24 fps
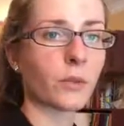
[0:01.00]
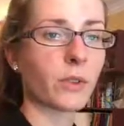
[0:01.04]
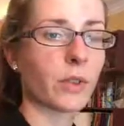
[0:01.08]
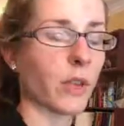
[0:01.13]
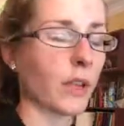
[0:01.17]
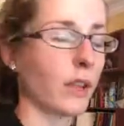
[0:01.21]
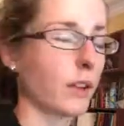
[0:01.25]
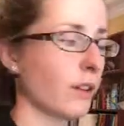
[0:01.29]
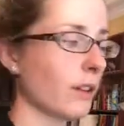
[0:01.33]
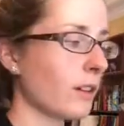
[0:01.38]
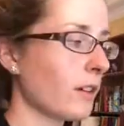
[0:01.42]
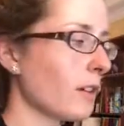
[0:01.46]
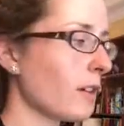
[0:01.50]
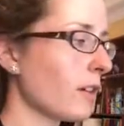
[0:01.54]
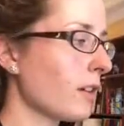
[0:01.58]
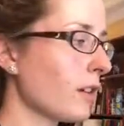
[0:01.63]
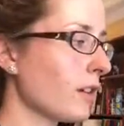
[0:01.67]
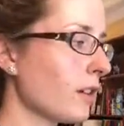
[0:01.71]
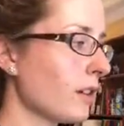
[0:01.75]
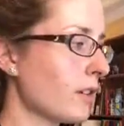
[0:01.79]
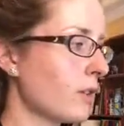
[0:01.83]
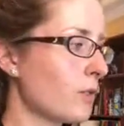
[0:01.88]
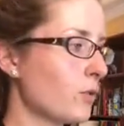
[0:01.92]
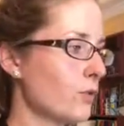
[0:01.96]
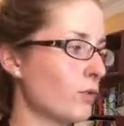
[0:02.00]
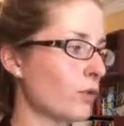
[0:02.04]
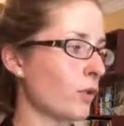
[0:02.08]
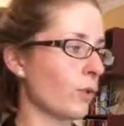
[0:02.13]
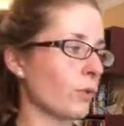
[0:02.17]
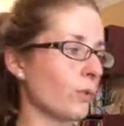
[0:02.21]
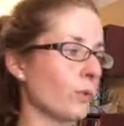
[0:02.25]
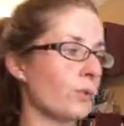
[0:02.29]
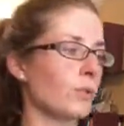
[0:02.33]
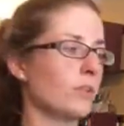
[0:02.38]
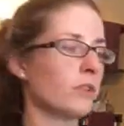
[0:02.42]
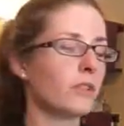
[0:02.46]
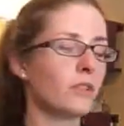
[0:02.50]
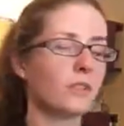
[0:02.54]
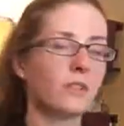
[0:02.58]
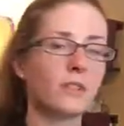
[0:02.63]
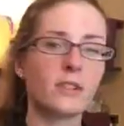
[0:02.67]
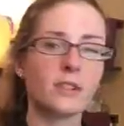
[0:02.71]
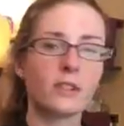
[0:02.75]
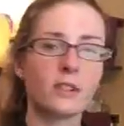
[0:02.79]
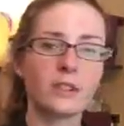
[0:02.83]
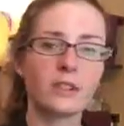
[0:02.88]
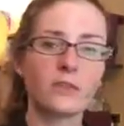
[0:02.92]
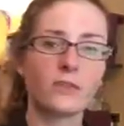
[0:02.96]
Okay, so
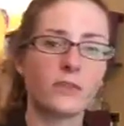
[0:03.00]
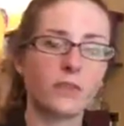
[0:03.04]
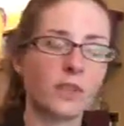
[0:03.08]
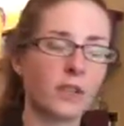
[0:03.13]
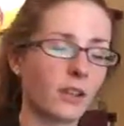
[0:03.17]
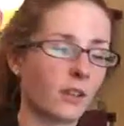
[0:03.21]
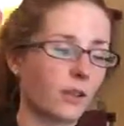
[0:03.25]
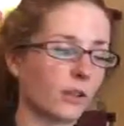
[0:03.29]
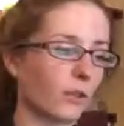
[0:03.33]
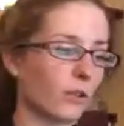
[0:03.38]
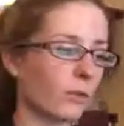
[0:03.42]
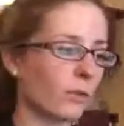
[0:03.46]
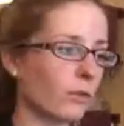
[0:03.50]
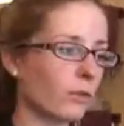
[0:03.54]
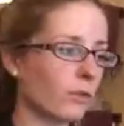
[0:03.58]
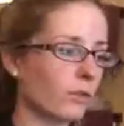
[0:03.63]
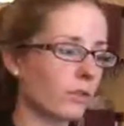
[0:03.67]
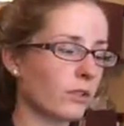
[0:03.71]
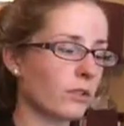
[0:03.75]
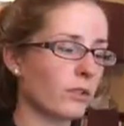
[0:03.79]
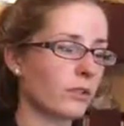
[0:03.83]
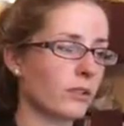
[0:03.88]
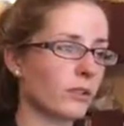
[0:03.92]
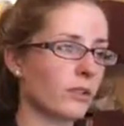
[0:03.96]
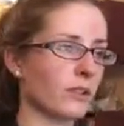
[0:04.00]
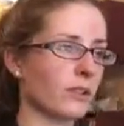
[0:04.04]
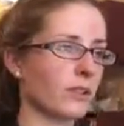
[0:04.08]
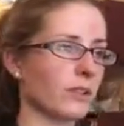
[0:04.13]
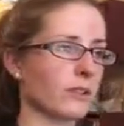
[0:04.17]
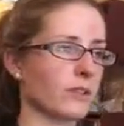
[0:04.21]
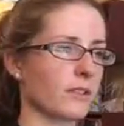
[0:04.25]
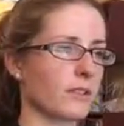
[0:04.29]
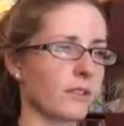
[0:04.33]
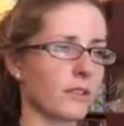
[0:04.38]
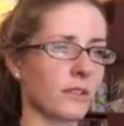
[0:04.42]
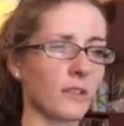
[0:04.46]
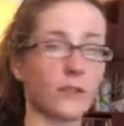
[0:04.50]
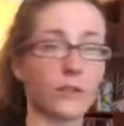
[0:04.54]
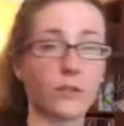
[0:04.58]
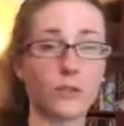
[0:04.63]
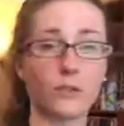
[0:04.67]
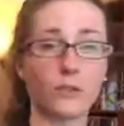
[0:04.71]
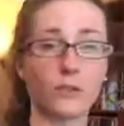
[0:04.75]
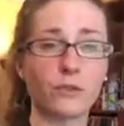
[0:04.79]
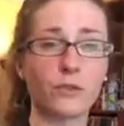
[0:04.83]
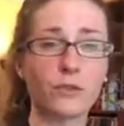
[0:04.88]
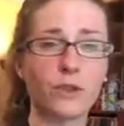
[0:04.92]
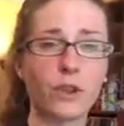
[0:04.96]
this video is going to give
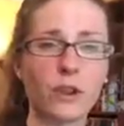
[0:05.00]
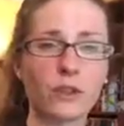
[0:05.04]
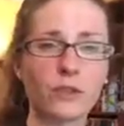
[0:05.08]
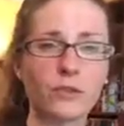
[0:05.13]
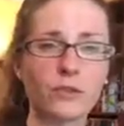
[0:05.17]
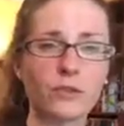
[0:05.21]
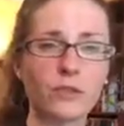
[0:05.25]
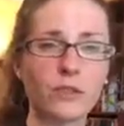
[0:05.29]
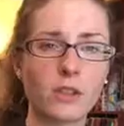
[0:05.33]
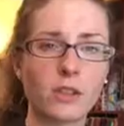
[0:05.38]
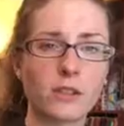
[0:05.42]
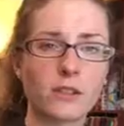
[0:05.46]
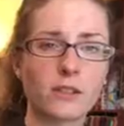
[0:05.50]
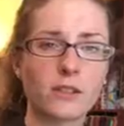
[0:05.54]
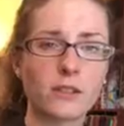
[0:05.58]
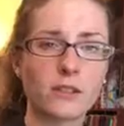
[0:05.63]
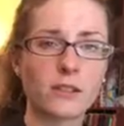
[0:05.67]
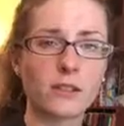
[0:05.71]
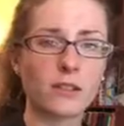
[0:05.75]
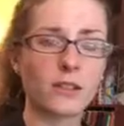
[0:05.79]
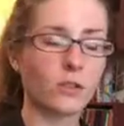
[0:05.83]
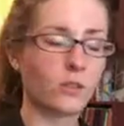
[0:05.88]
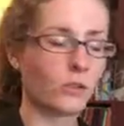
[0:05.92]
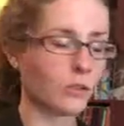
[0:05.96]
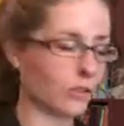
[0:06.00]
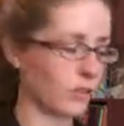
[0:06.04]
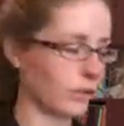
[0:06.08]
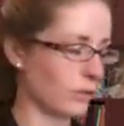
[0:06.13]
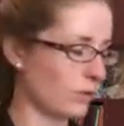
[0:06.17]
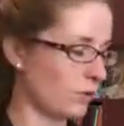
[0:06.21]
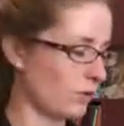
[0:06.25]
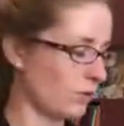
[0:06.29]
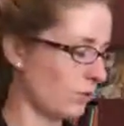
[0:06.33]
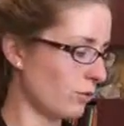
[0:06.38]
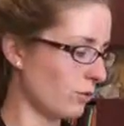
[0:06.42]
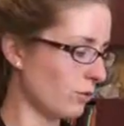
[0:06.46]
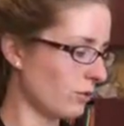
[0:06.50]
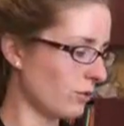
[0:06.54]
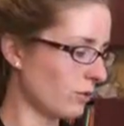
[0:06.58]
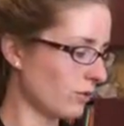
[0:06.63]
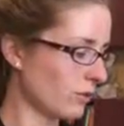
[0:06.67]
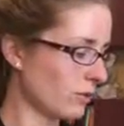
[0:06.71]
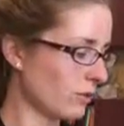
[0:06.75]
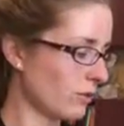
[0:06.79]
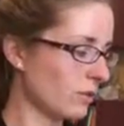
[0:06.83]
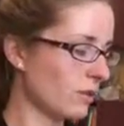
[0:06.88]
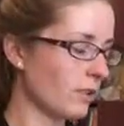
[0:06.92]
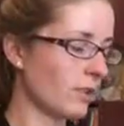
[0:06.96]
you a few exercises that you can
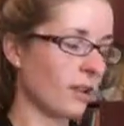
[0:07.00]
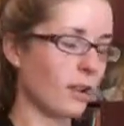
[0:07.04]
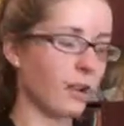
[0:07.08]
use